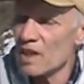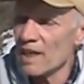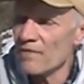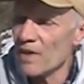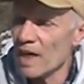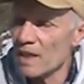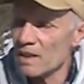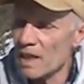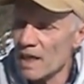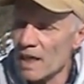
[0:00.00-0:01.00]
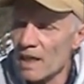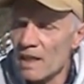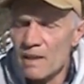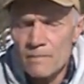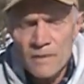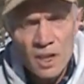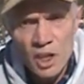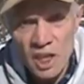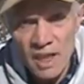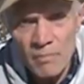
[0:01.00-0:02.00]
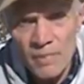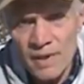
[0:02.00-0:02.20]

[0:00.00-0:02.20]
and sheep.